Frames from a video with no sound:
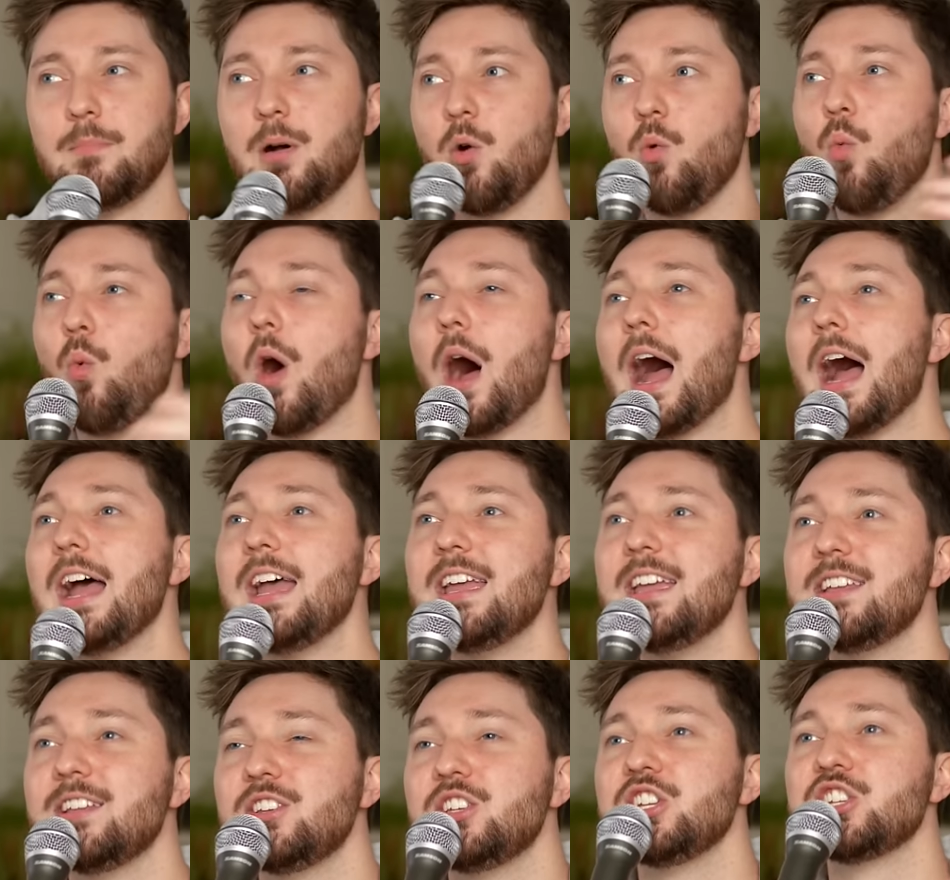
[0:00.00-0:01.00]
But
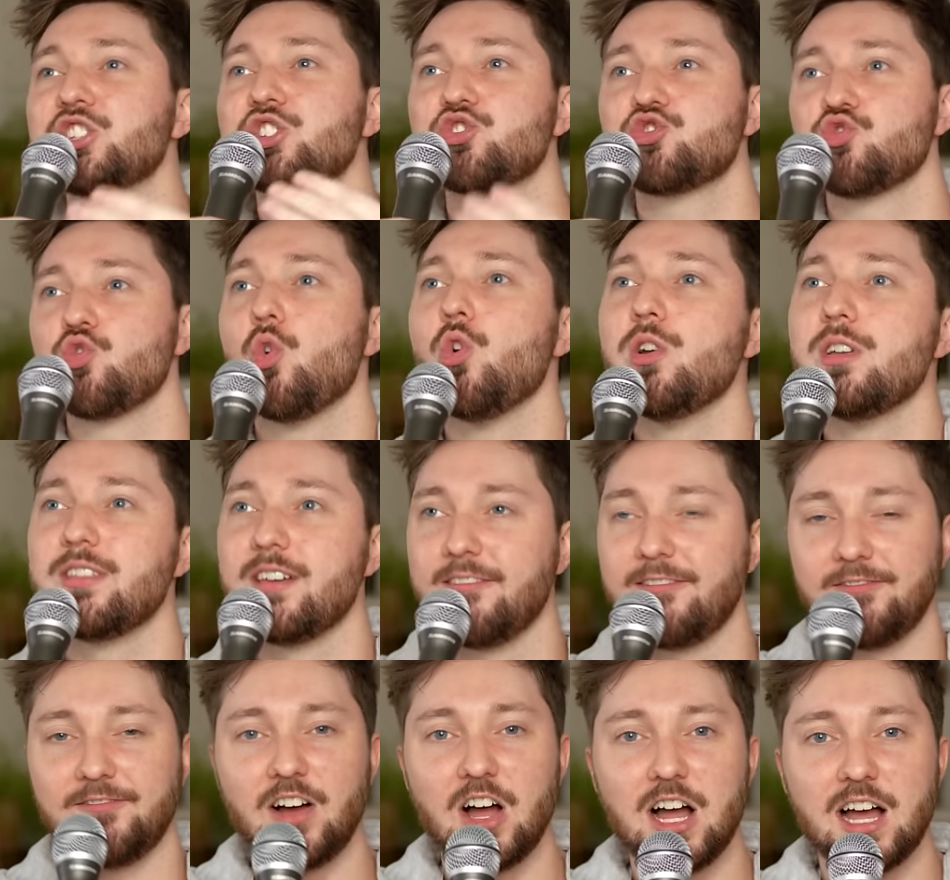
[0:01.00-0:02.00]
why destroy the
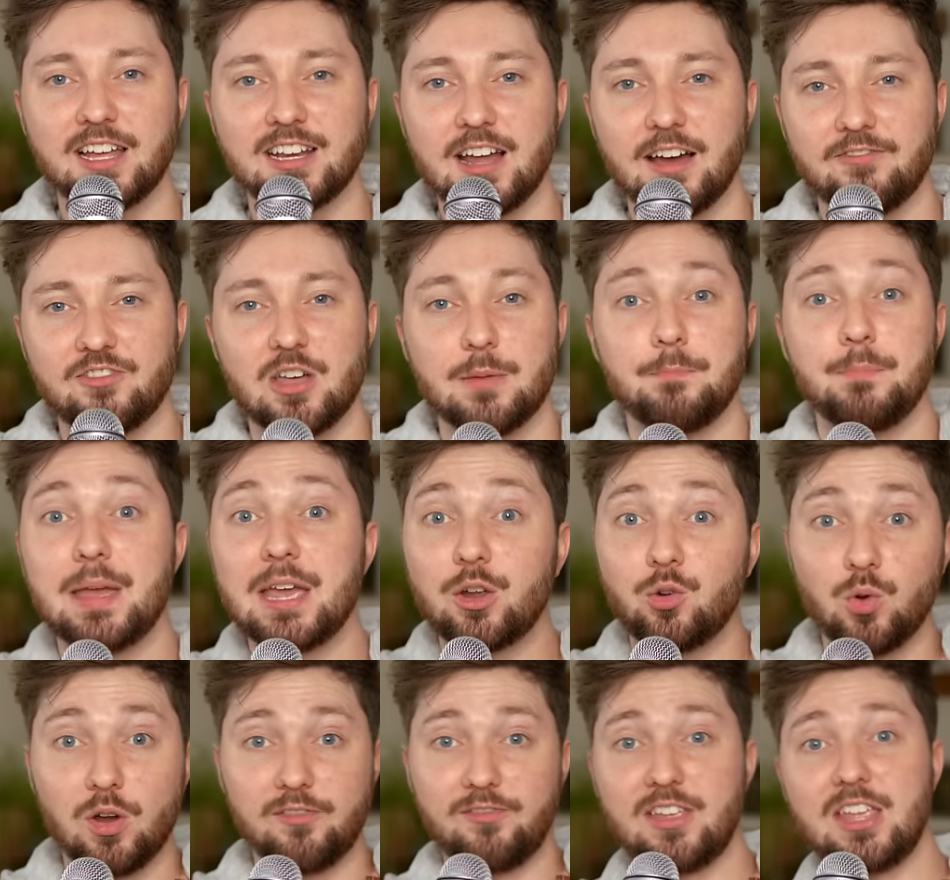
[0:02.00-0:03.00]
fun of the big
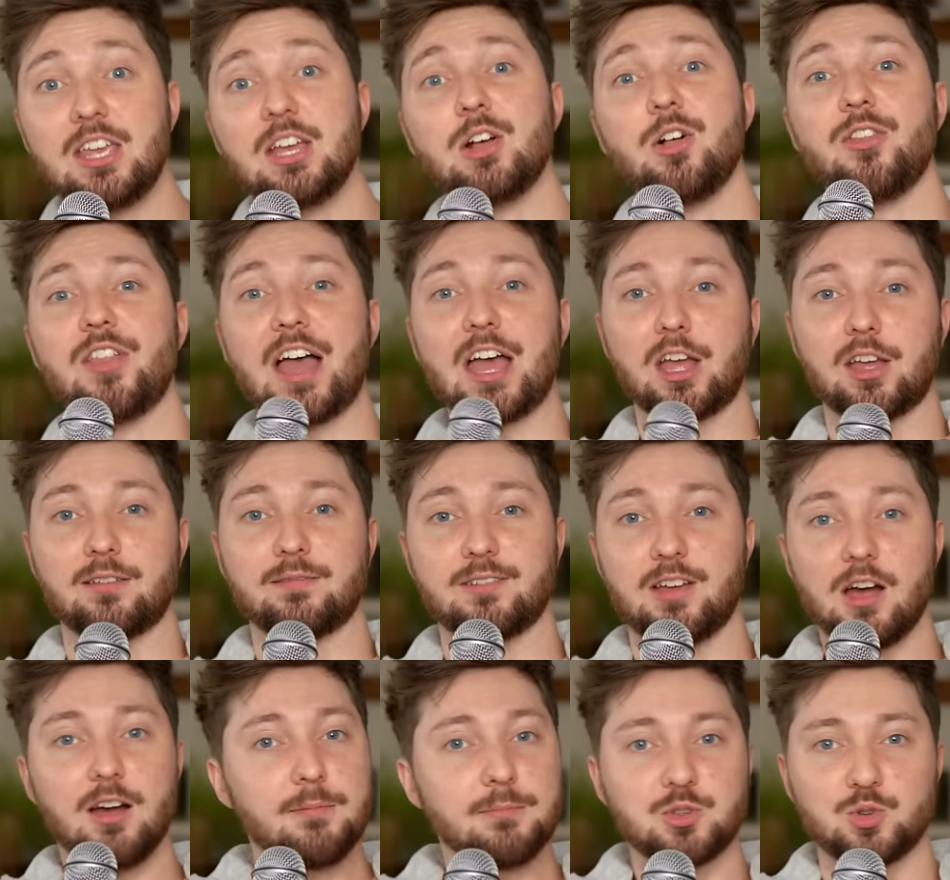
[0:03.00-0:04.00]
reveal that
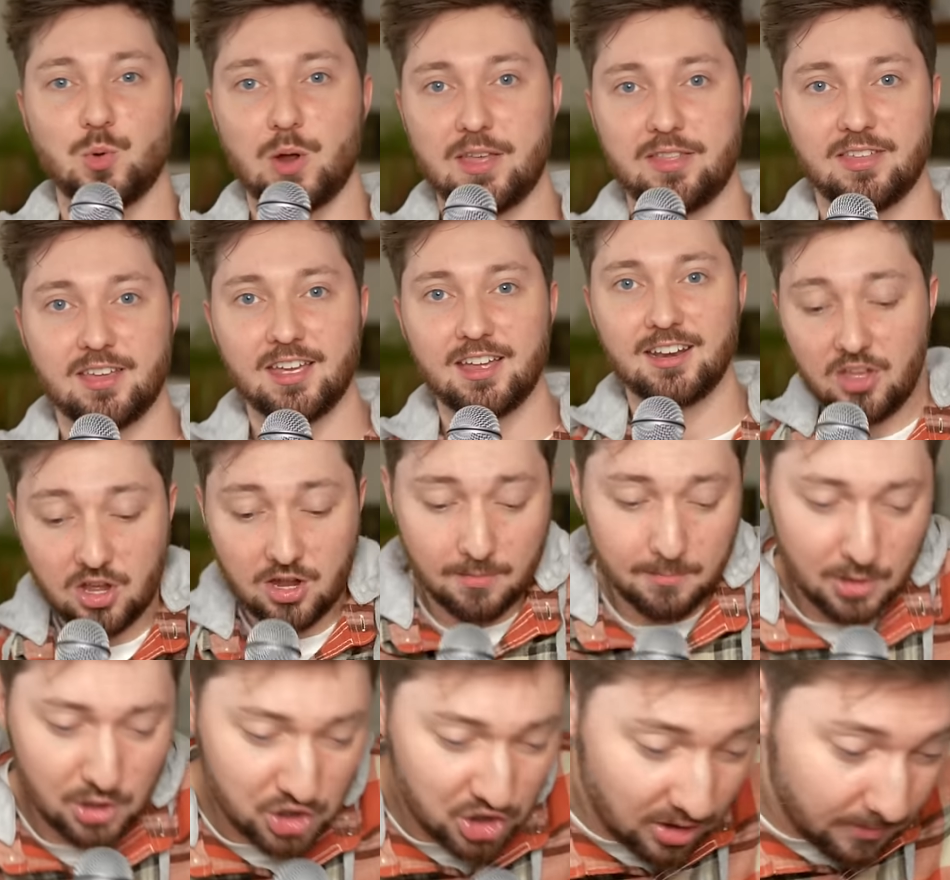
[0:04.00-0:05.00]
comes with it? The
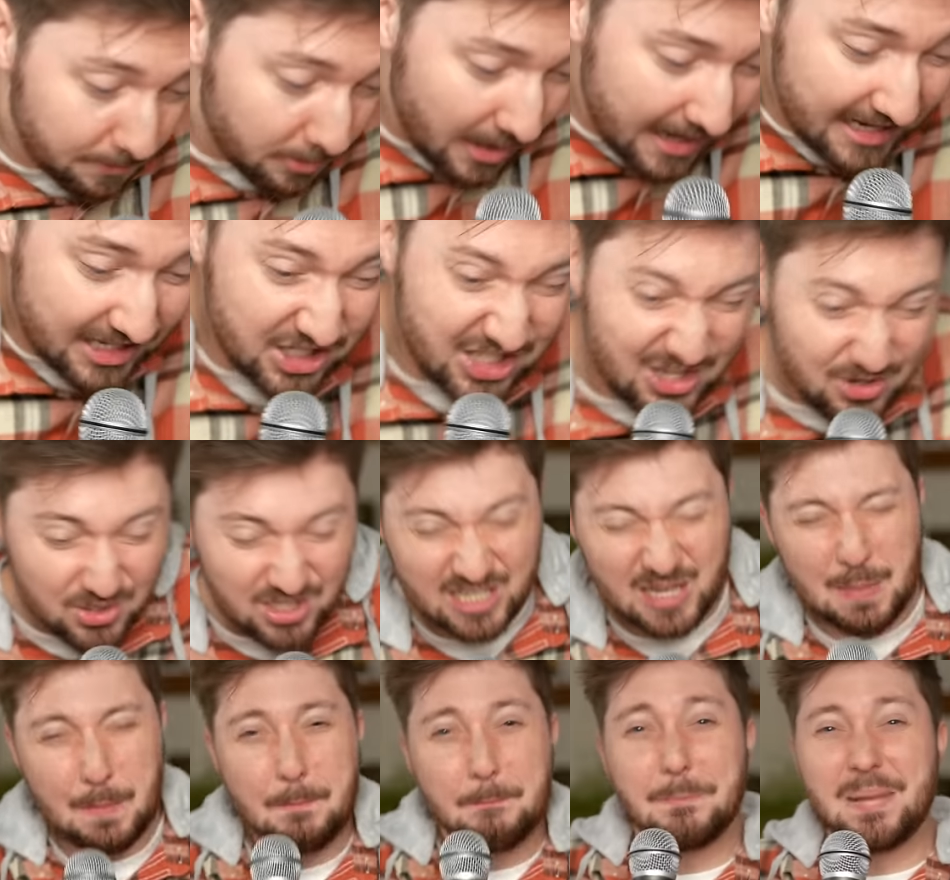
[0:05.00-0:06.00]
commercial breaks used
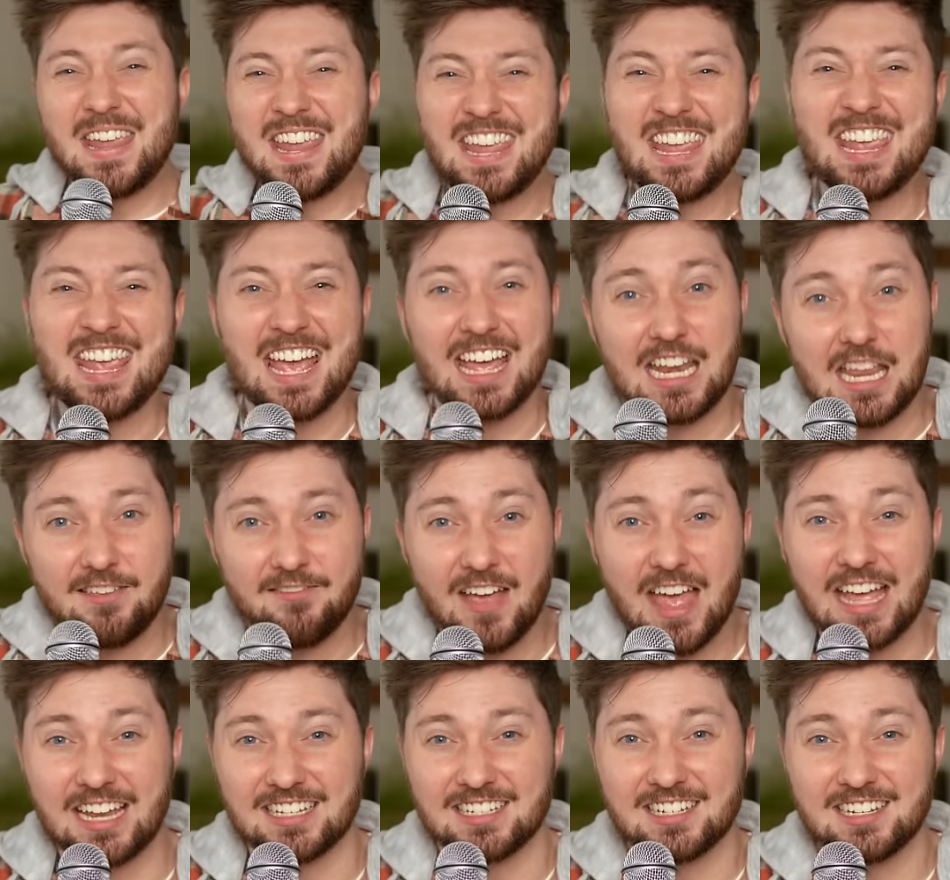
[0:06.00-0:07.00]
to be an
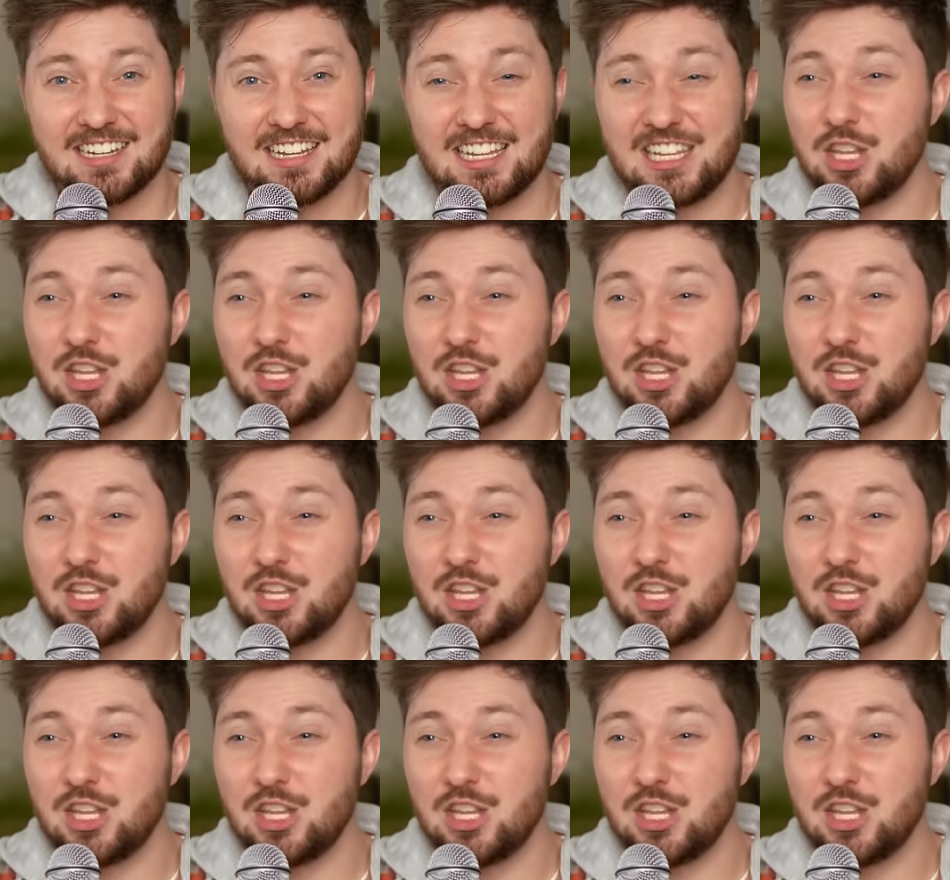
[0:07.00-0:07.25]
event.